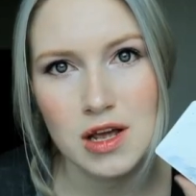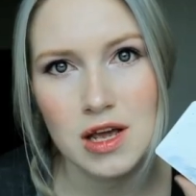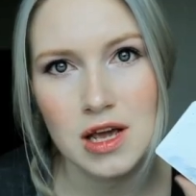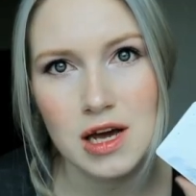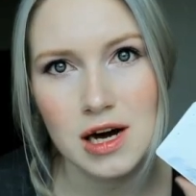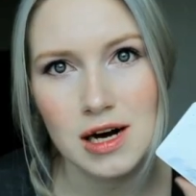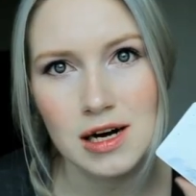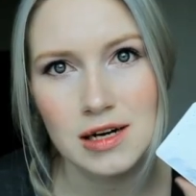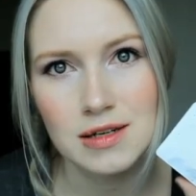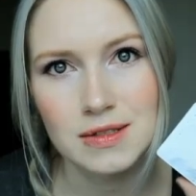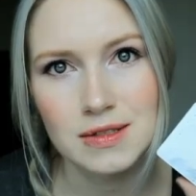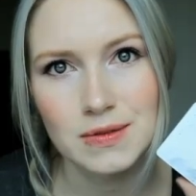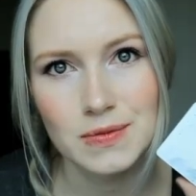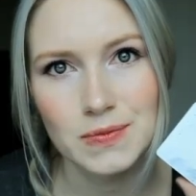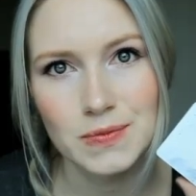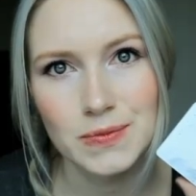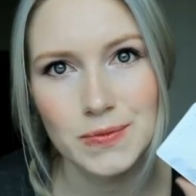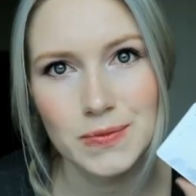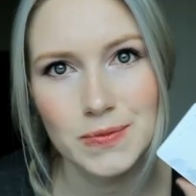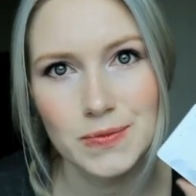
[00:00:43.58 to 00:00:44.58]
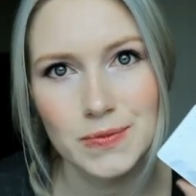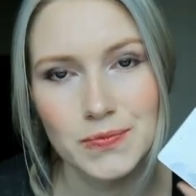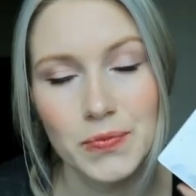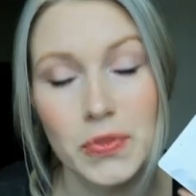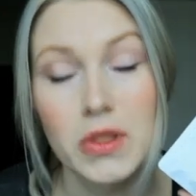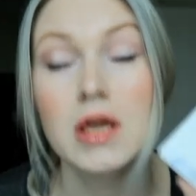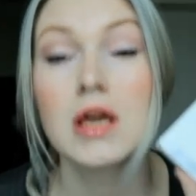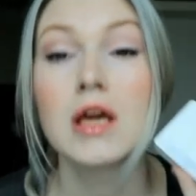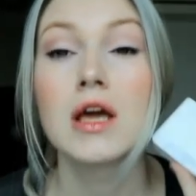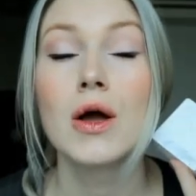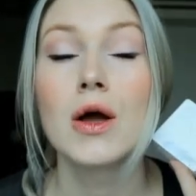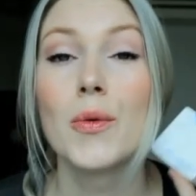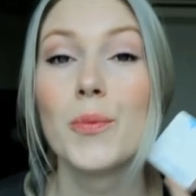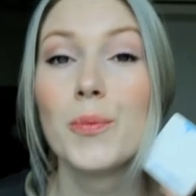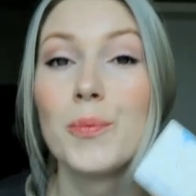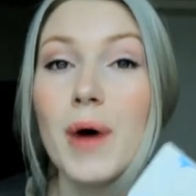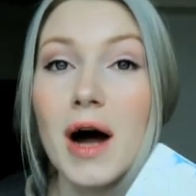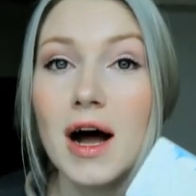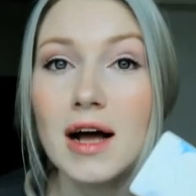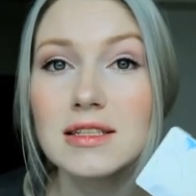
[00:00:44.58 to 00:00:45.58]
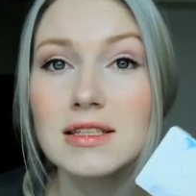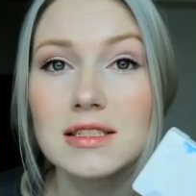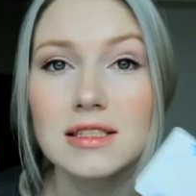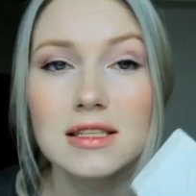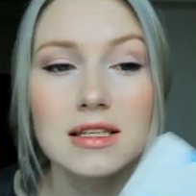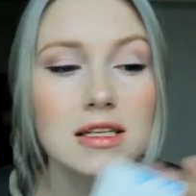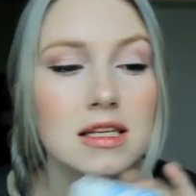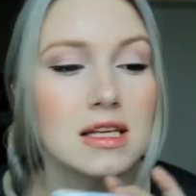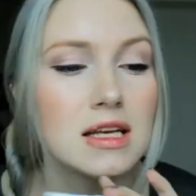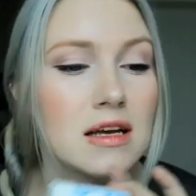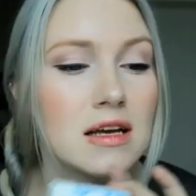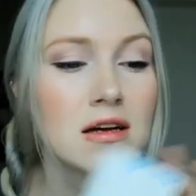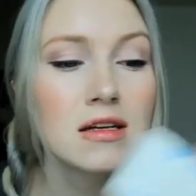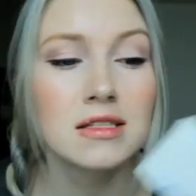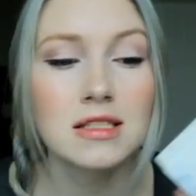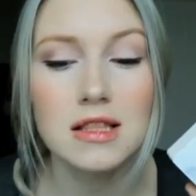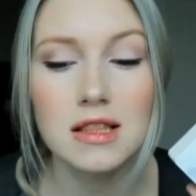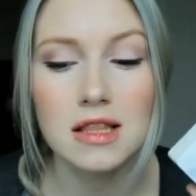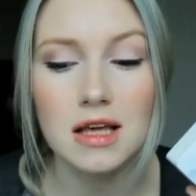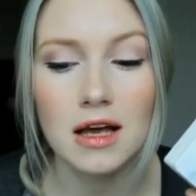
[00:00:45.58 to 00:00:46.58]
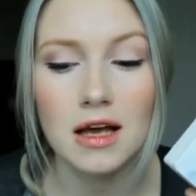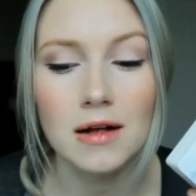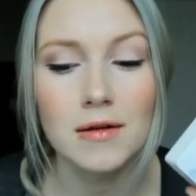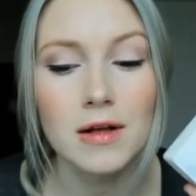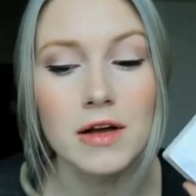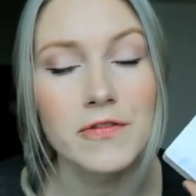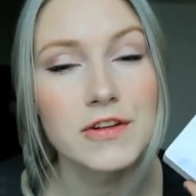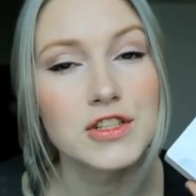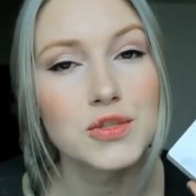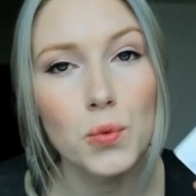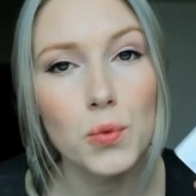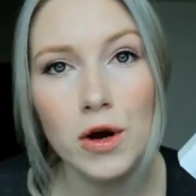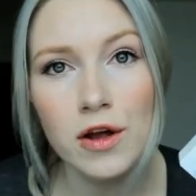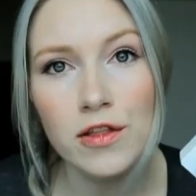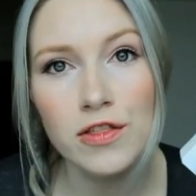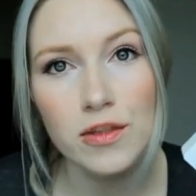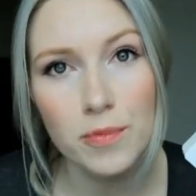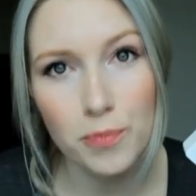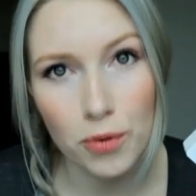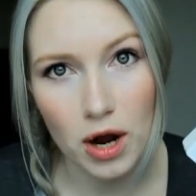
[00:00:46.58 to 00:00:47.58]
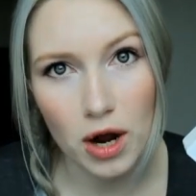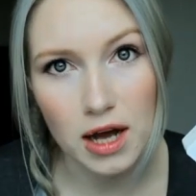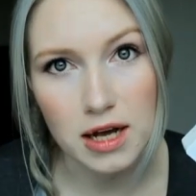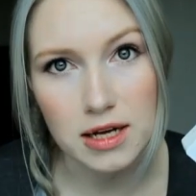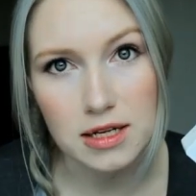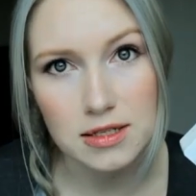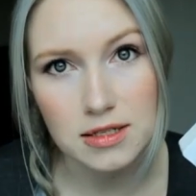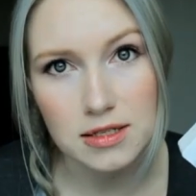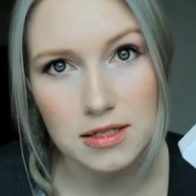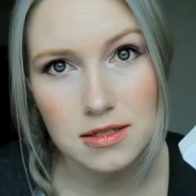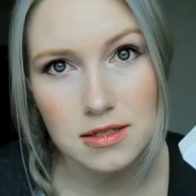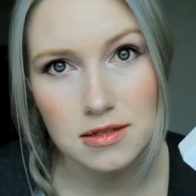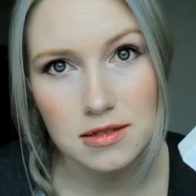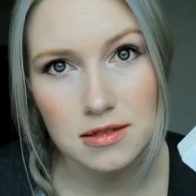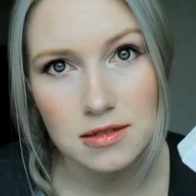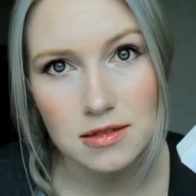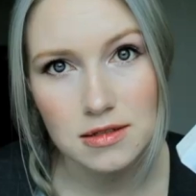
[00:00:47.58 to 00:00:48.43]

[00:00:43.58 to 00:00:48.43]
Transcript: Yeah. But here's the thing, if it's worth the price,